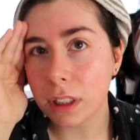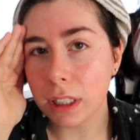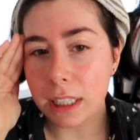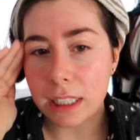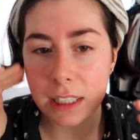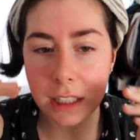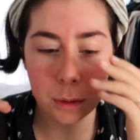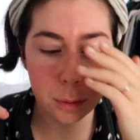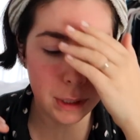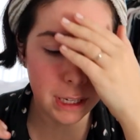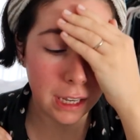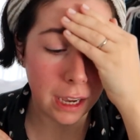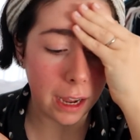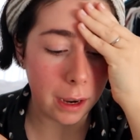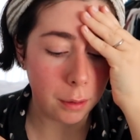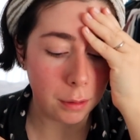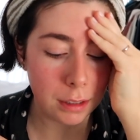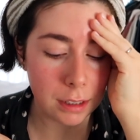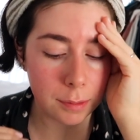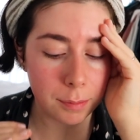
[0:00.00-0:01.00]
This week
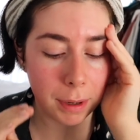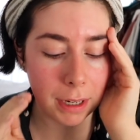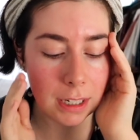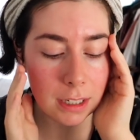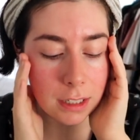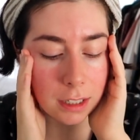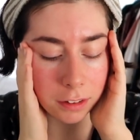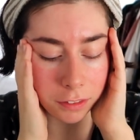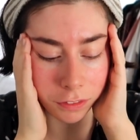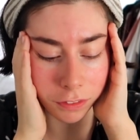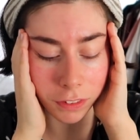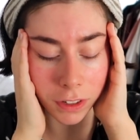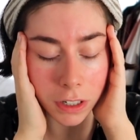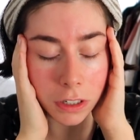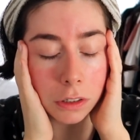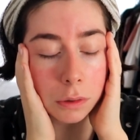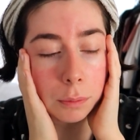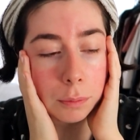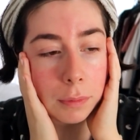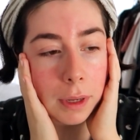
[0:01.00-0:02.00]
I was meant to
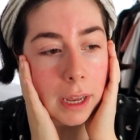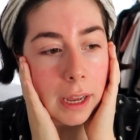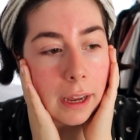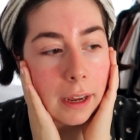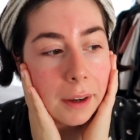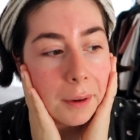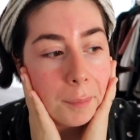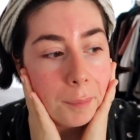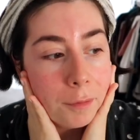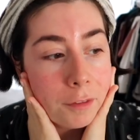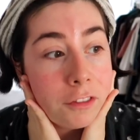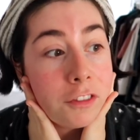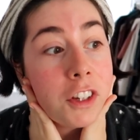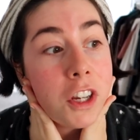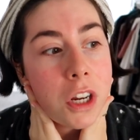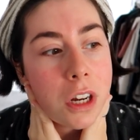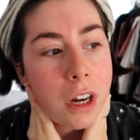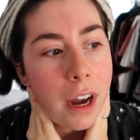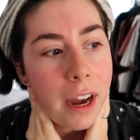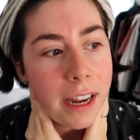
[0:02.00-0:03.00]
film for
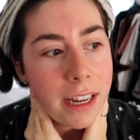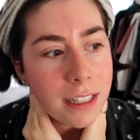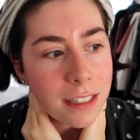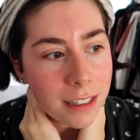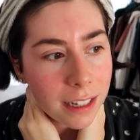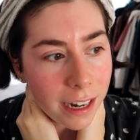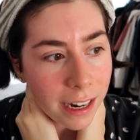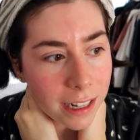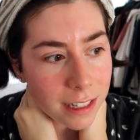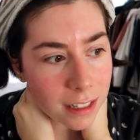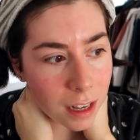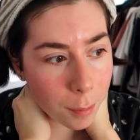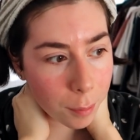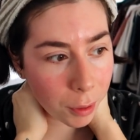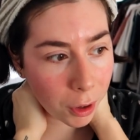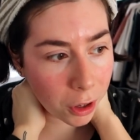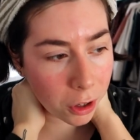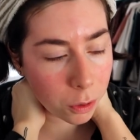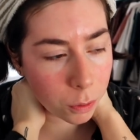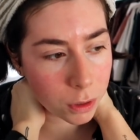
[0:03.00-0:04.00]
you guys. Today's
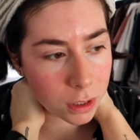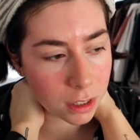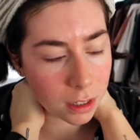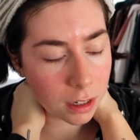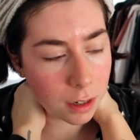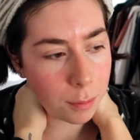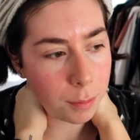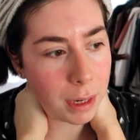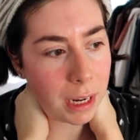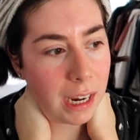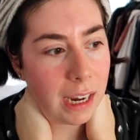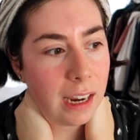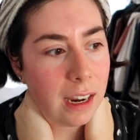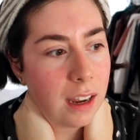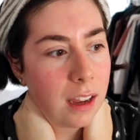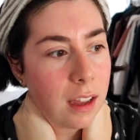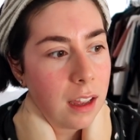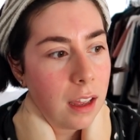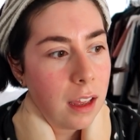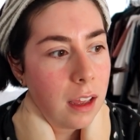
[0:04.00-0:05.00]
upload was going to
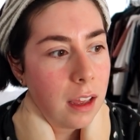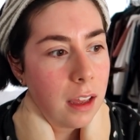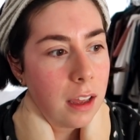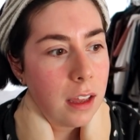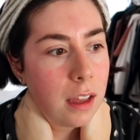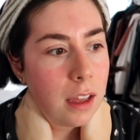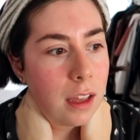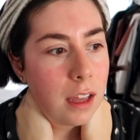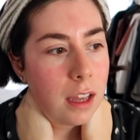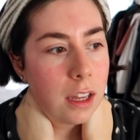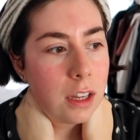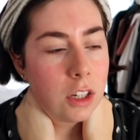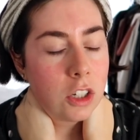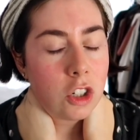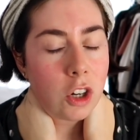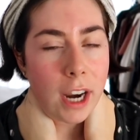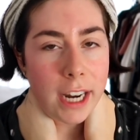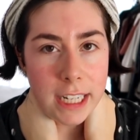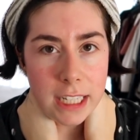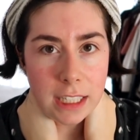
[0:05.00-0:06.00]
be
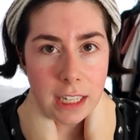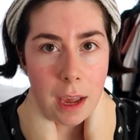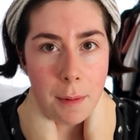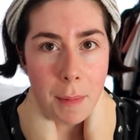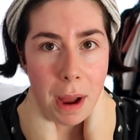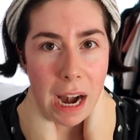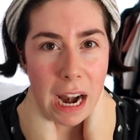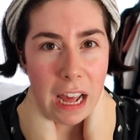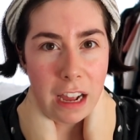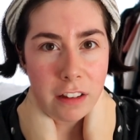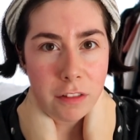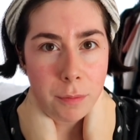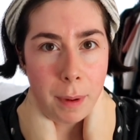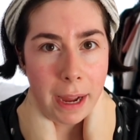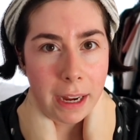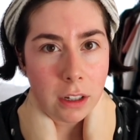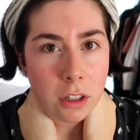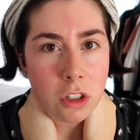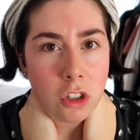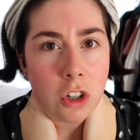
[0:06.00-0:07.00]
trying to get my life
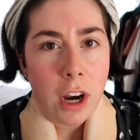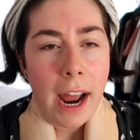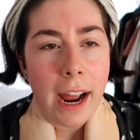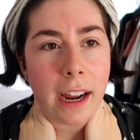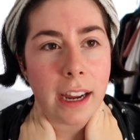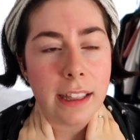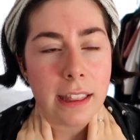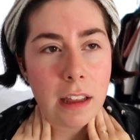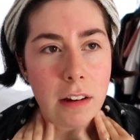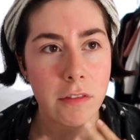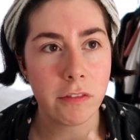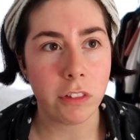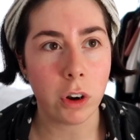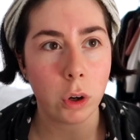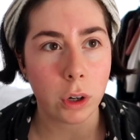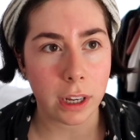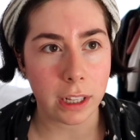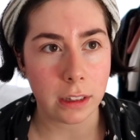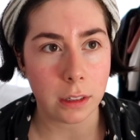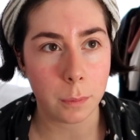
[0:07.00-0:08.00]
back on track and then
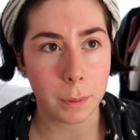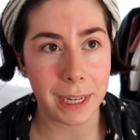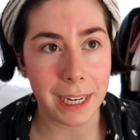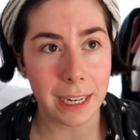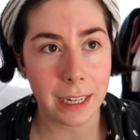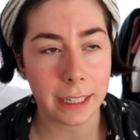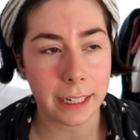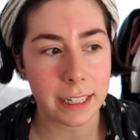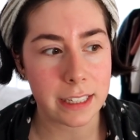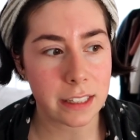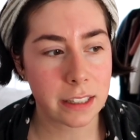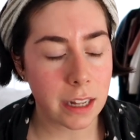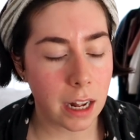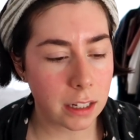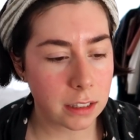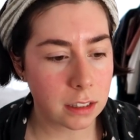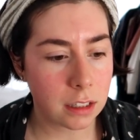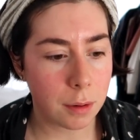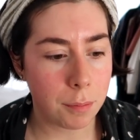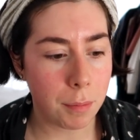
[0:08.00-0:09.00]
vlogging the week. And I
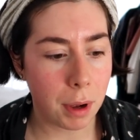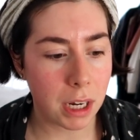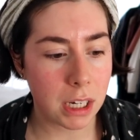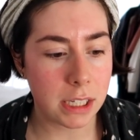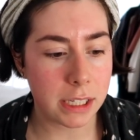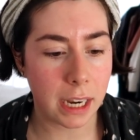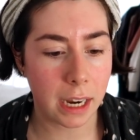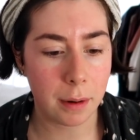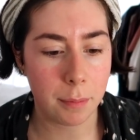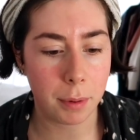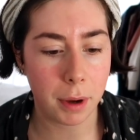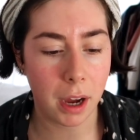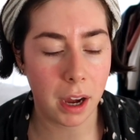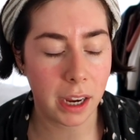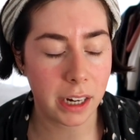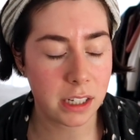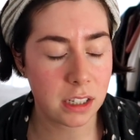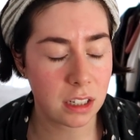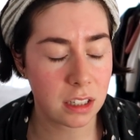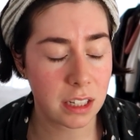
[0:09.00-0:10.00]
started on Monday, but
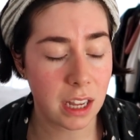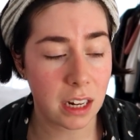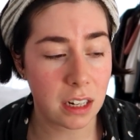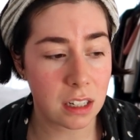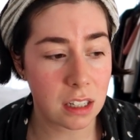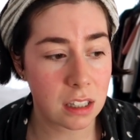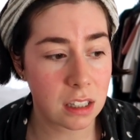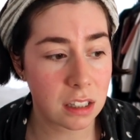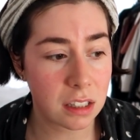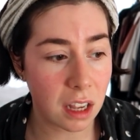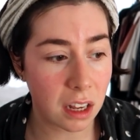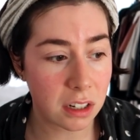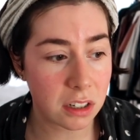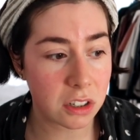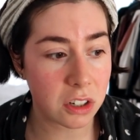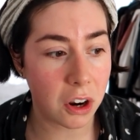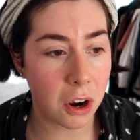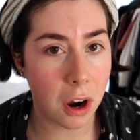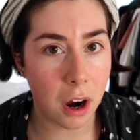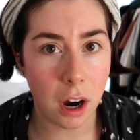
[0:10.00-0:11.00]
I just had
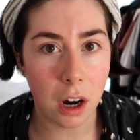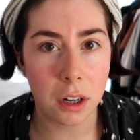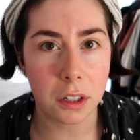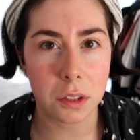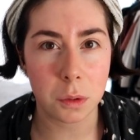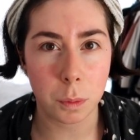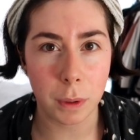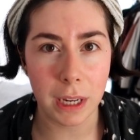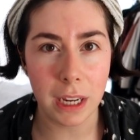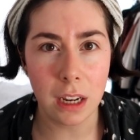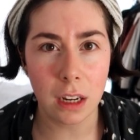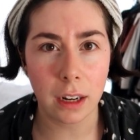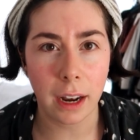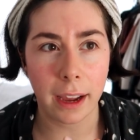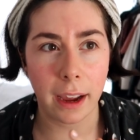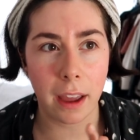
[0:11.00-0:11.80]
such a hard week.